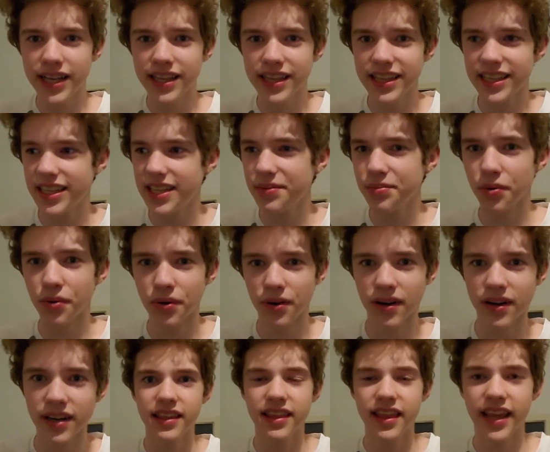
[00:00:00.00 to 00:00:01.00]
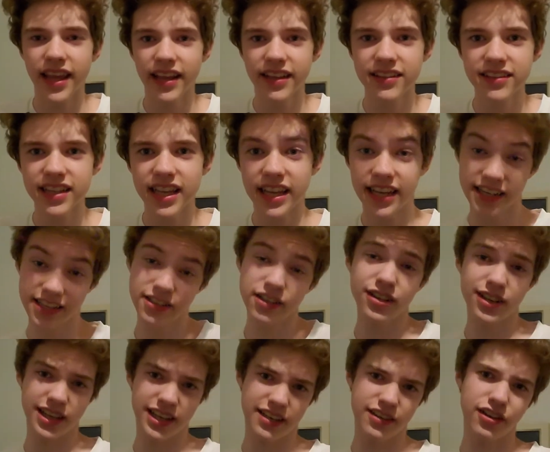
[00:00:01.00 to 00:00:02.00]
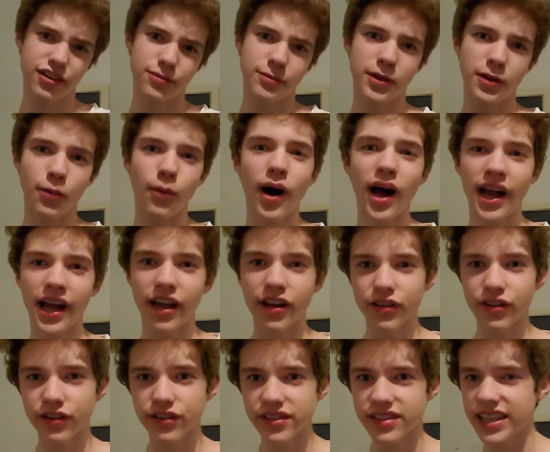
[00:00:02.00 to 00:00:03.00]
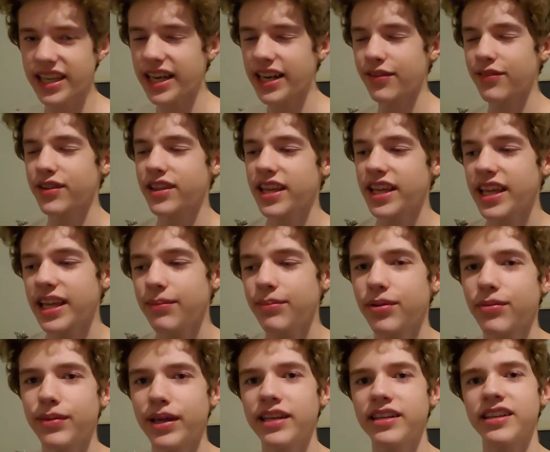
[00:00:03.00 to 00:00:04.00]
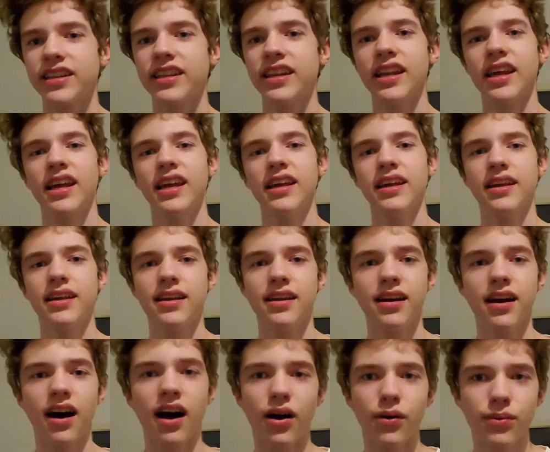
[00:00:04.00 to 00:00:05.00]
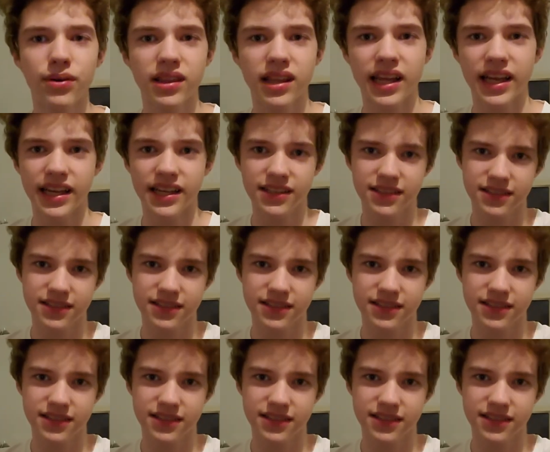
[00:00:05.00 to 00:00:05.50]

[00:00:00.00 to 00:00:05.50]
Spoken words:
the keyboard things, and it took me a while to get everything implemented, with like